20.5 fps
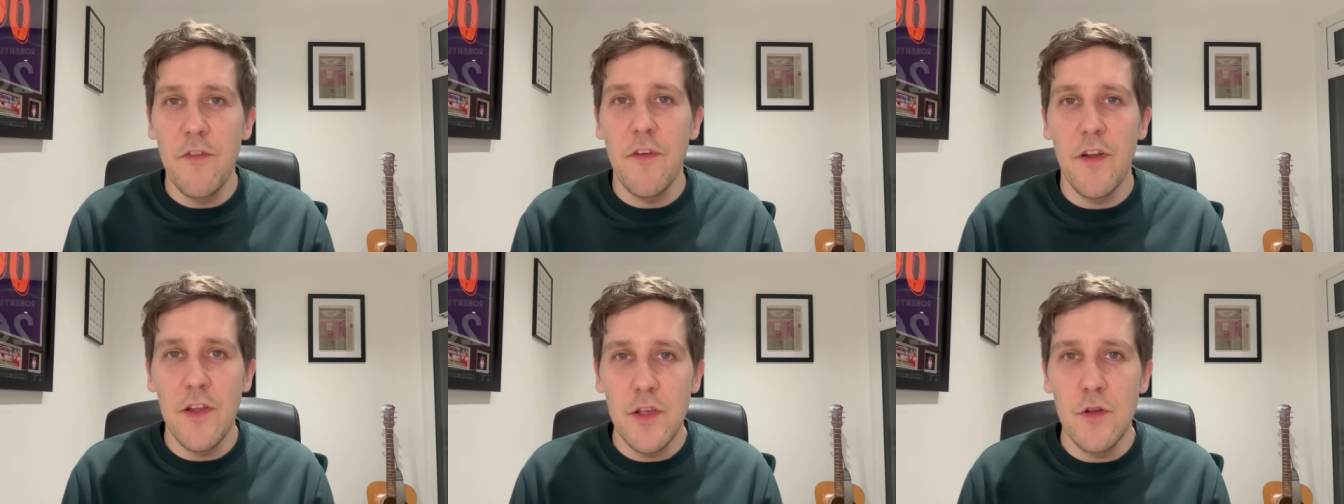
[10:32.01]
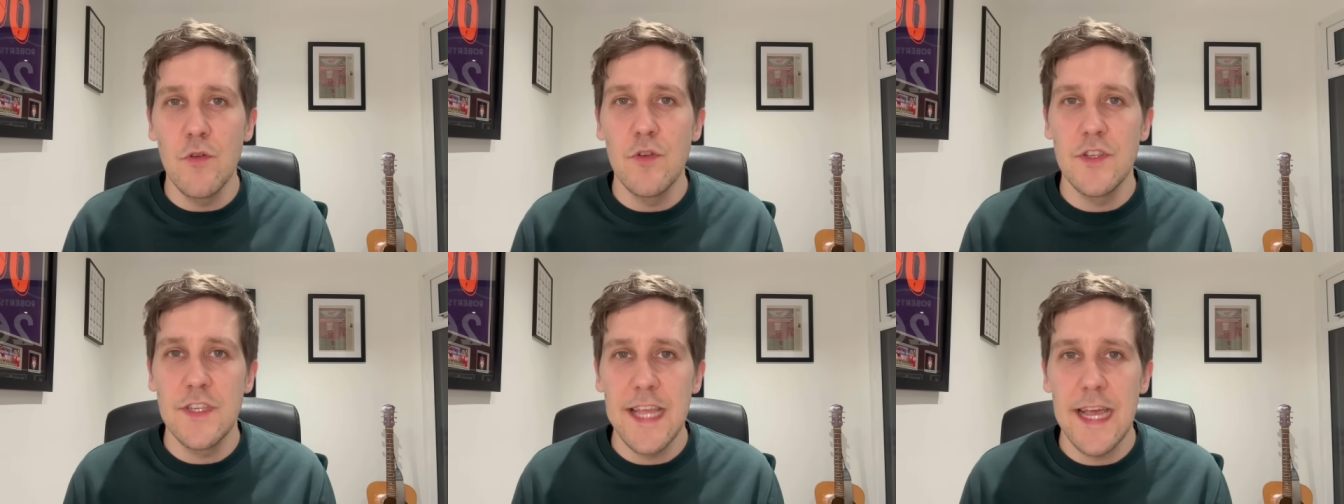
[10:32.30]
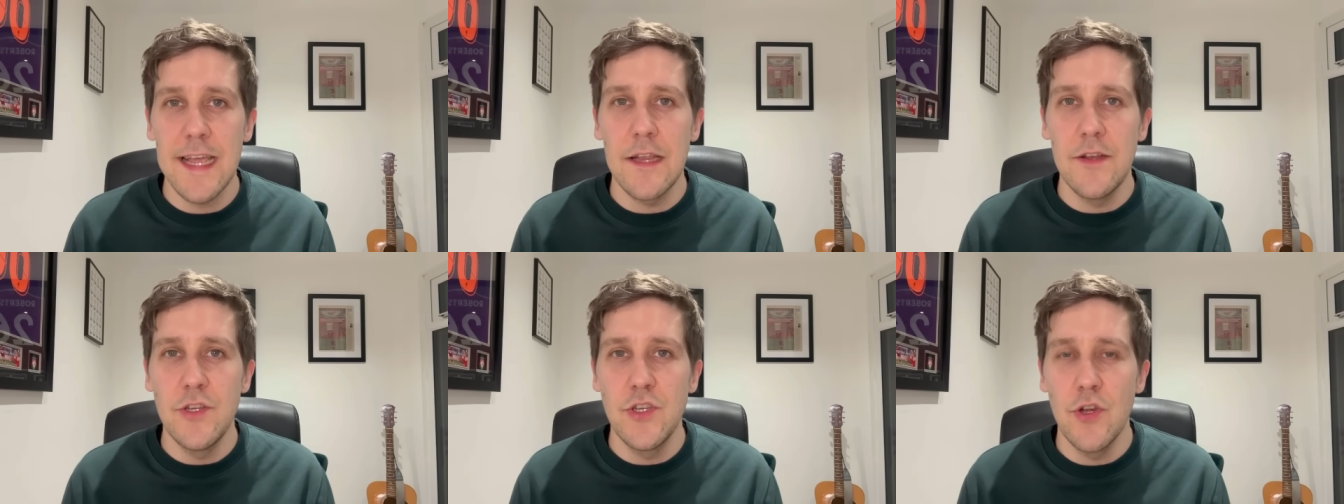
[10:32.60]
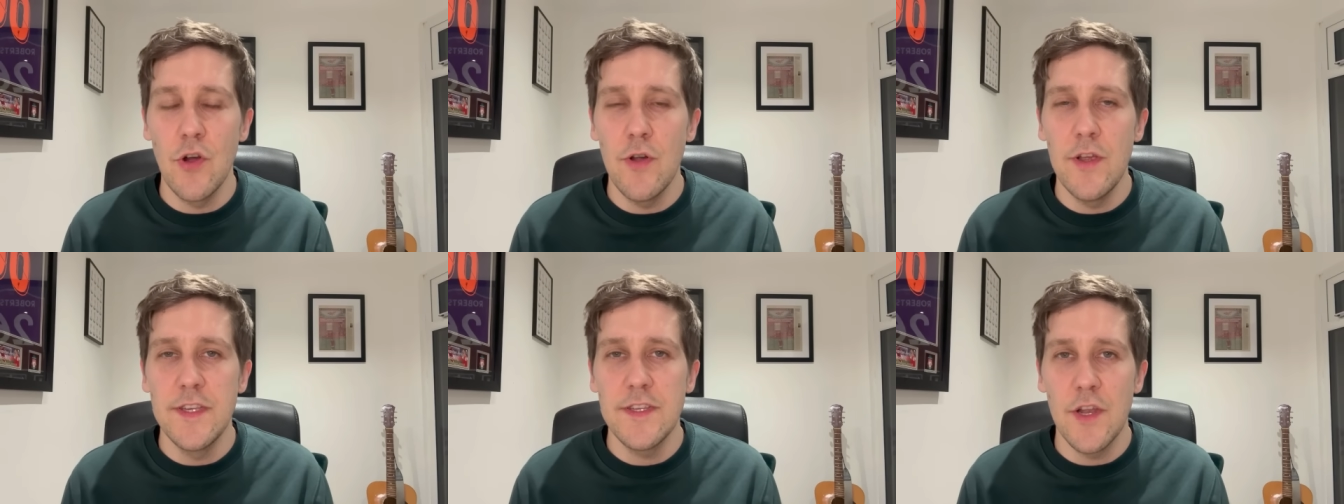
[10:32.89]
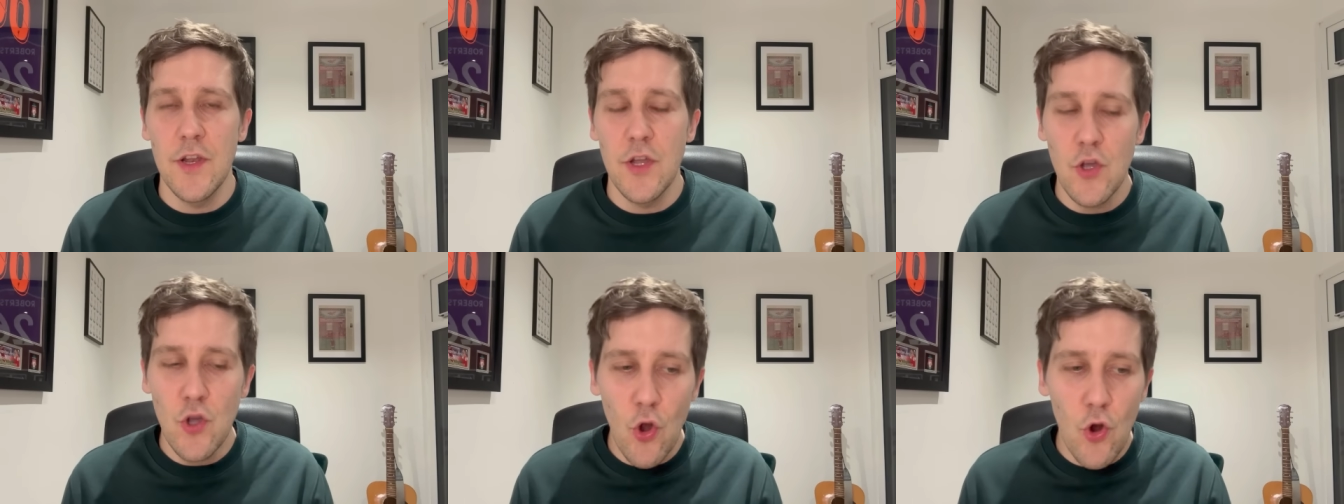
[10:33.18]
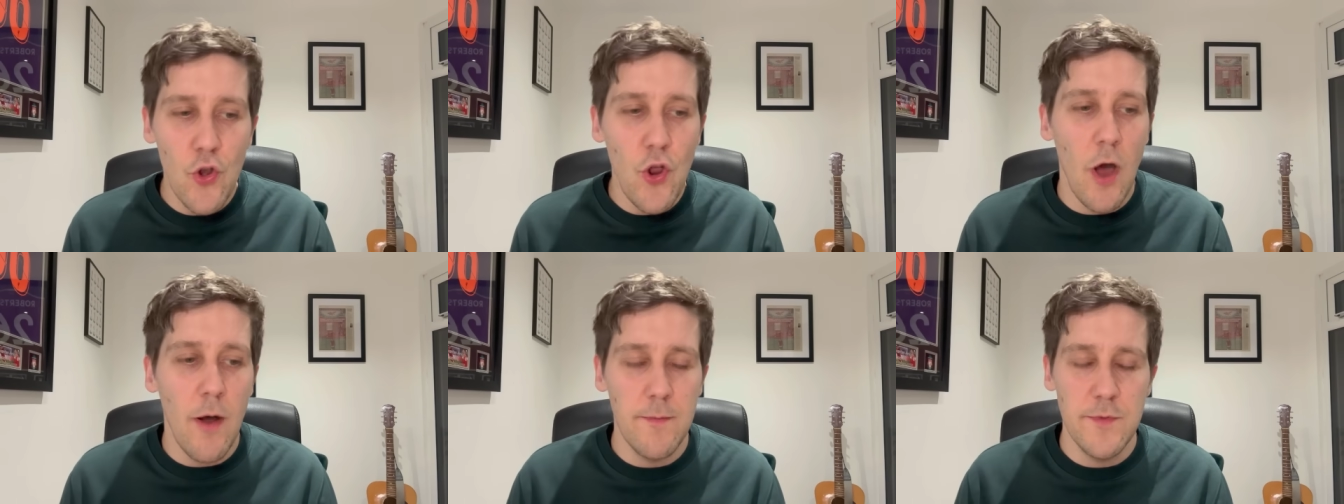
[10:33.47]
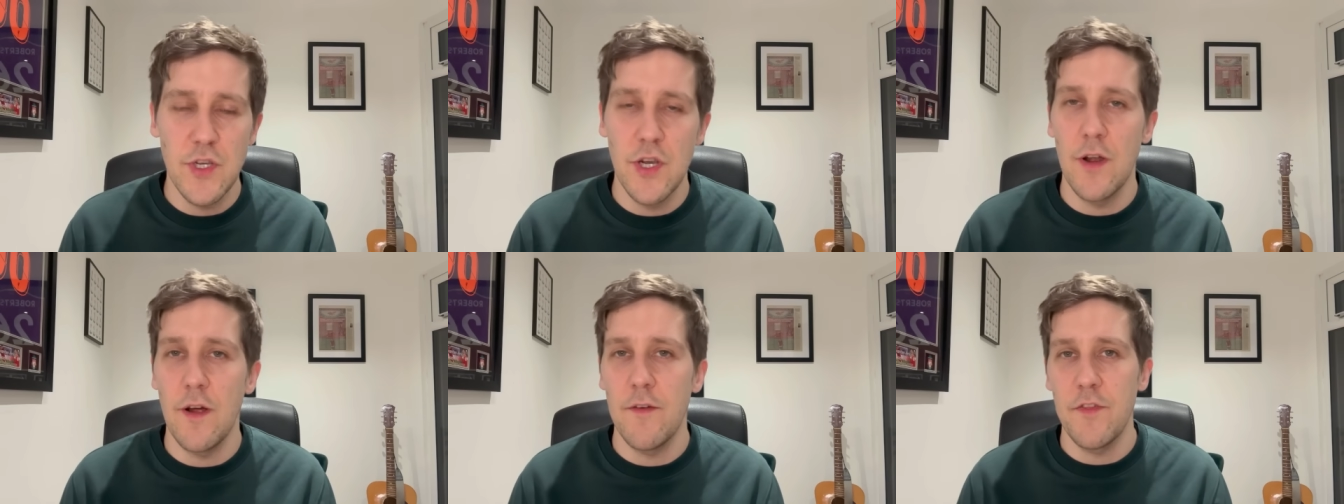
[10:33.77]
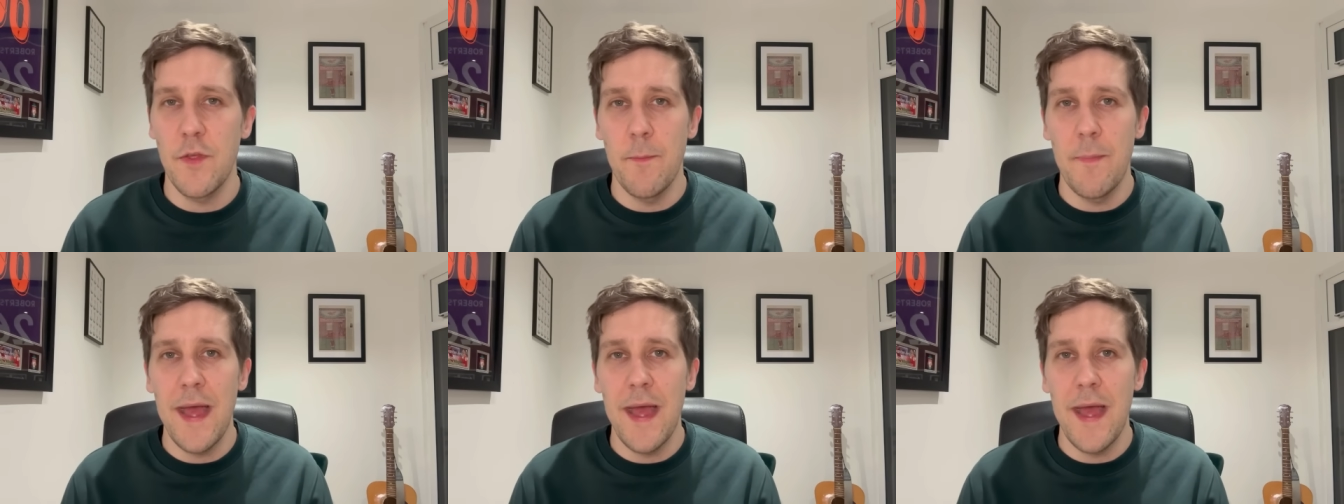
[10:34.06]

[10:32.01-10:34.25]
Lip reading: very good second choice and a good option off the